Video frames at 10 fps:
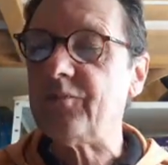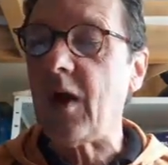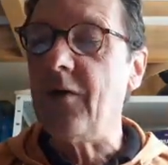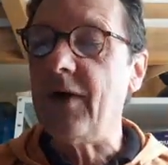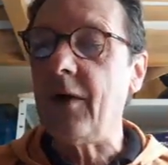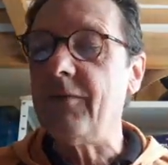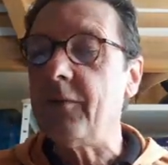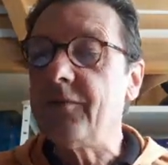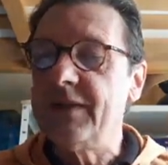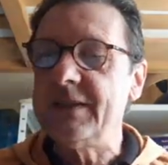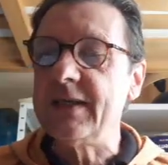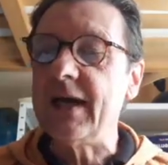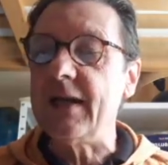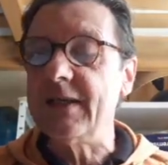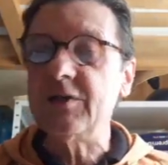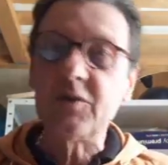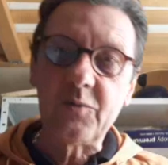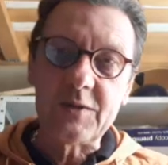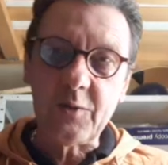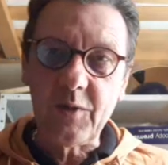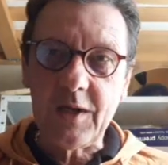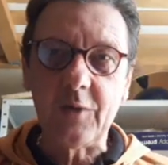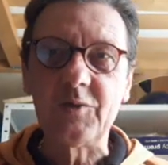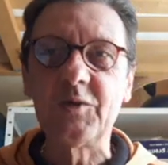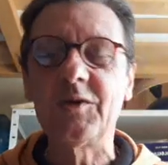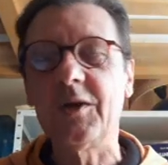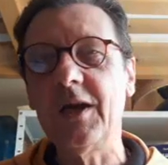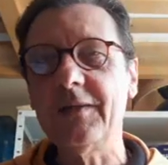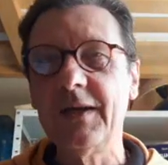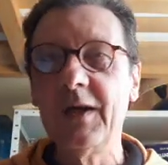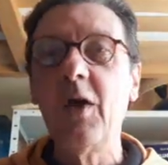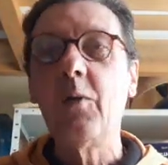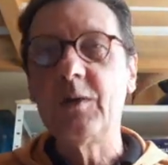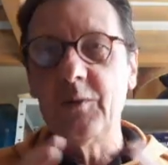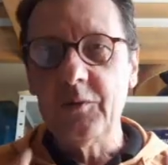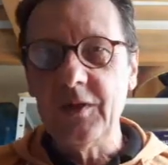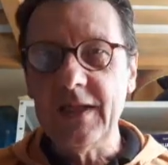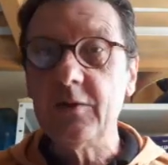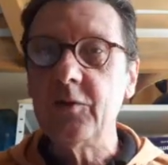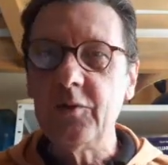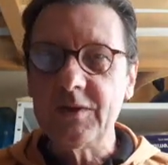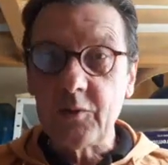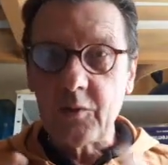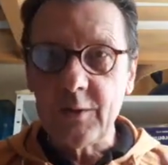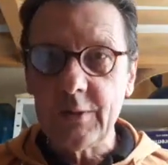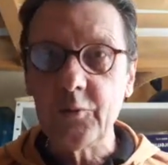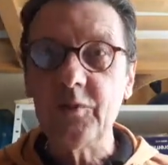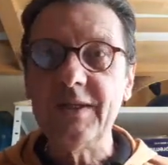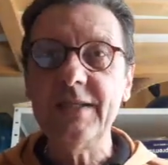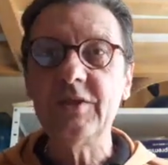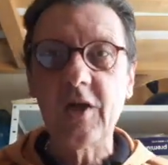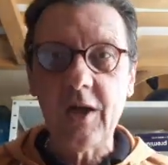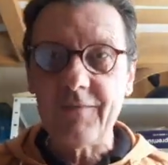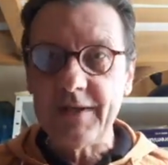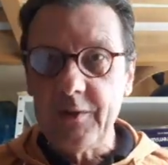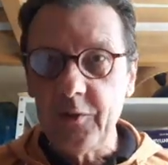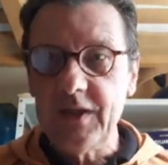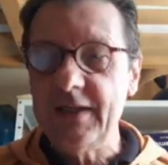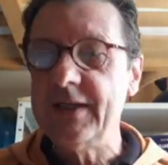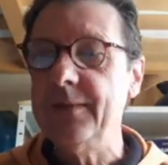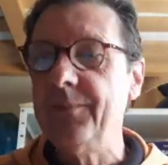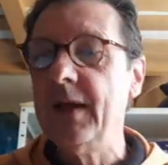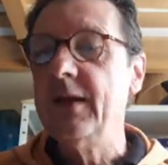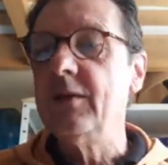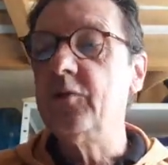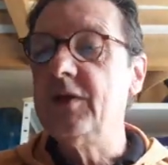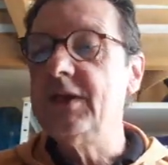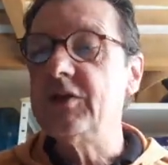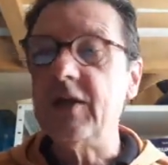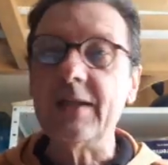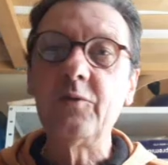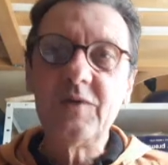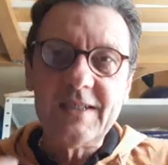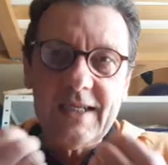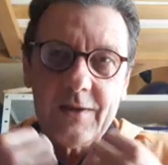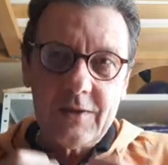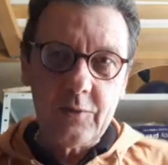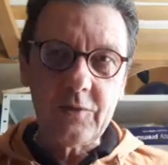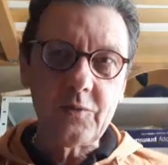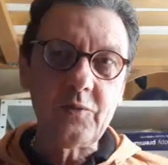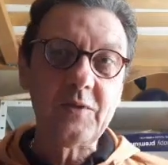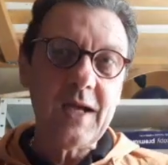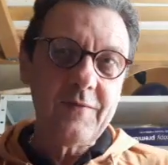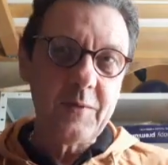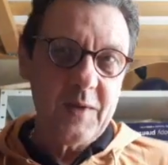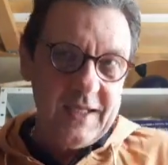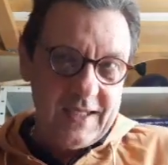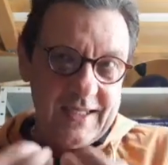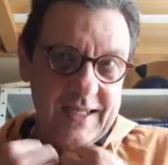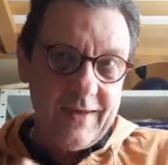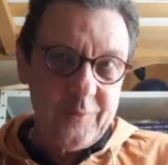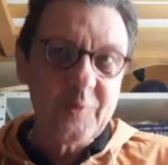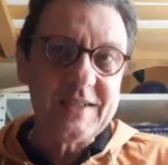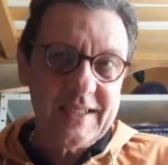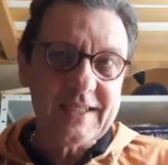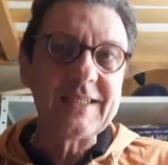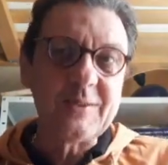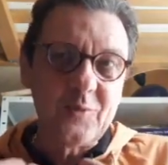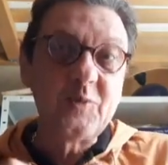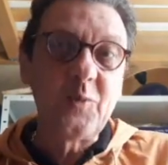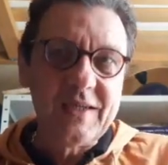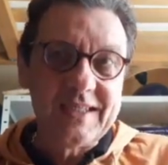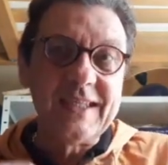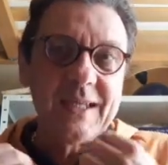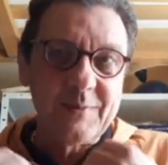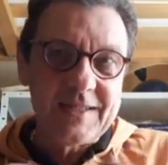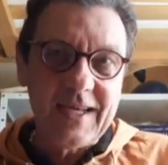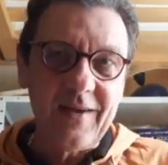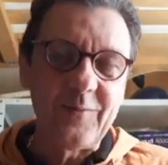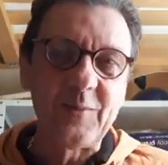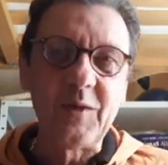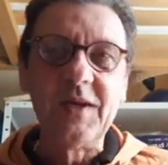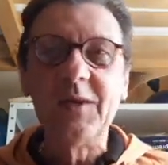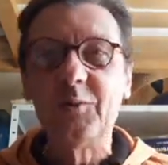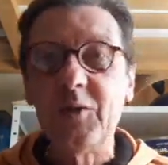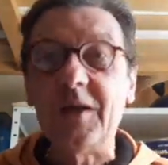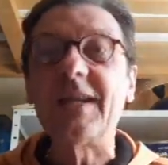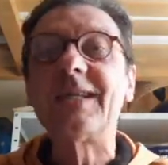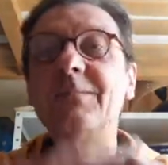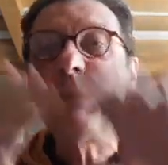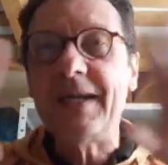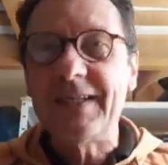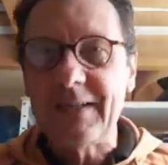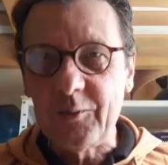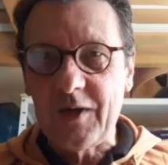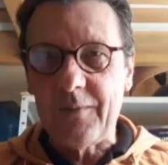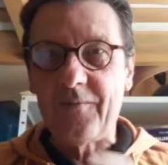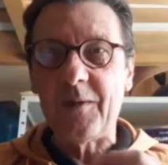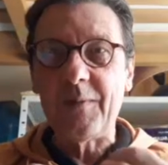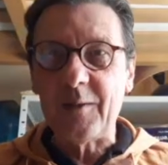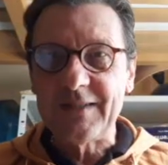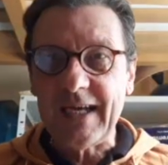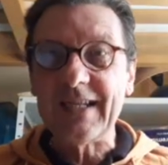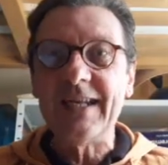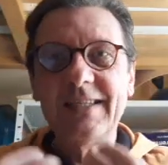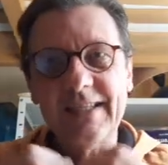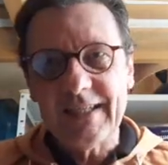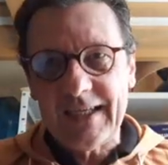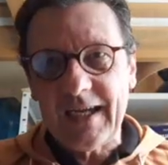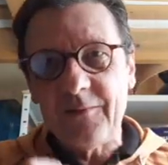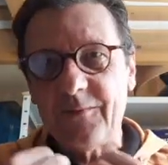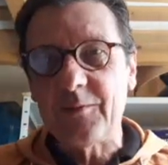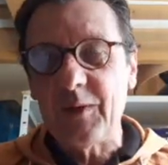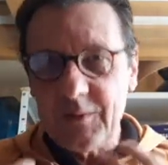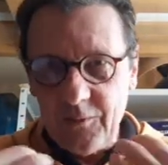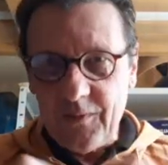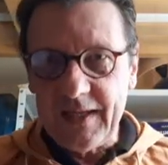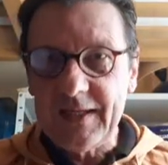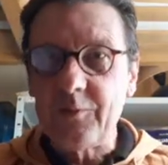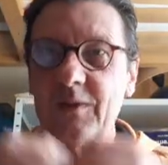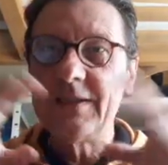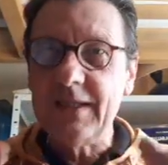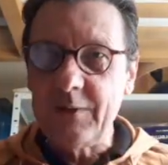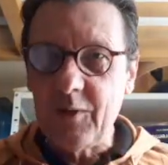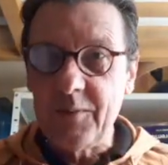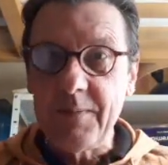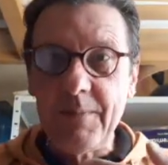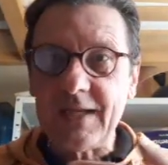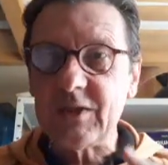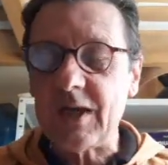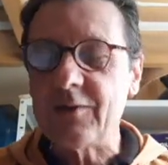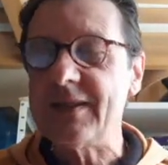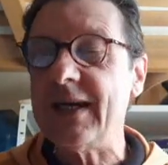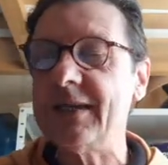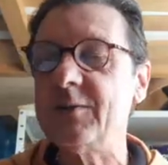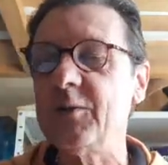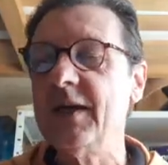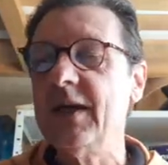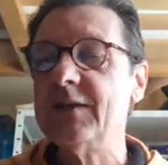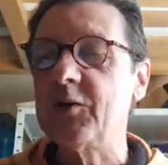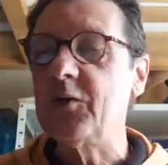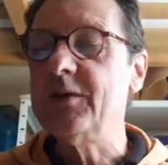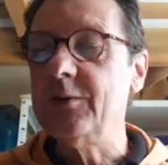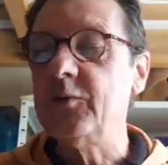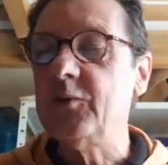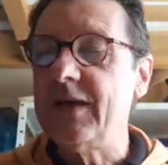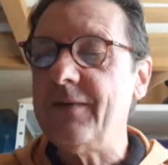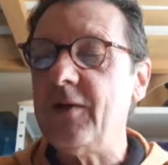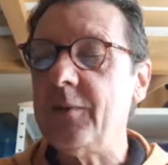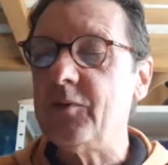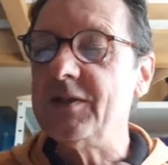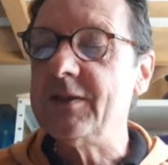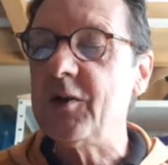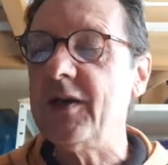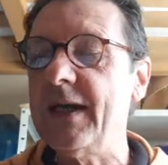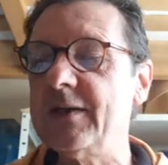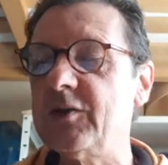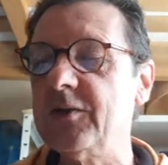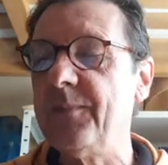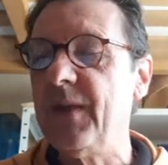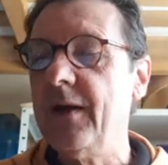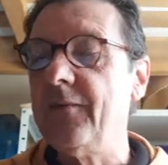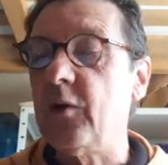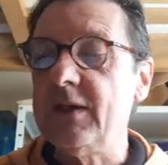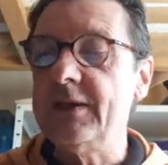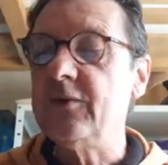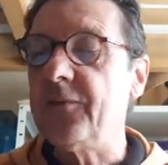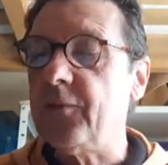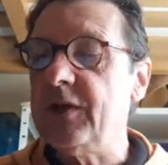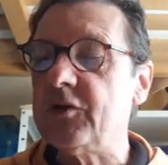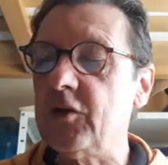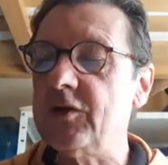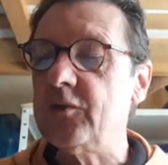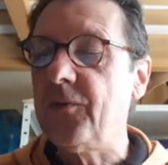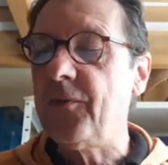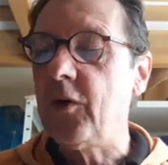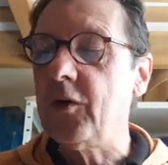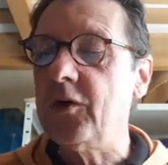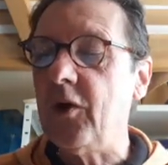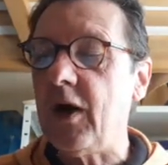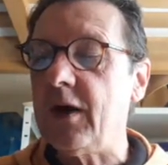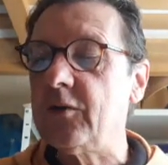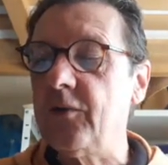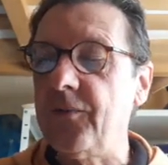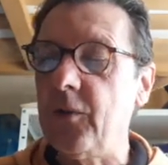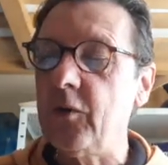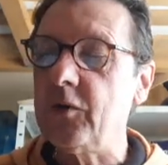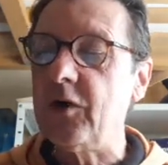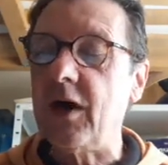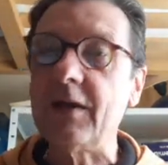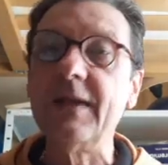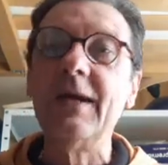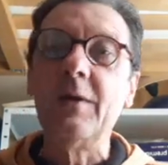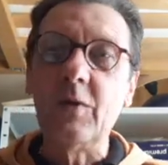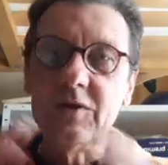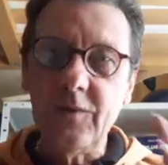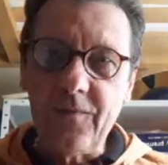of this incarnation, whether we're conscious or not. What we do need to do is to continue to teach love and unity, to teach and to seek, to tell everybody that they have to seek this truth within themselves, to not expect it to come from outside until they can, once you find it within, it will be matched outside. So continue to develop this connection, for it is a free choice to follow your heart, to follow the heart. Once you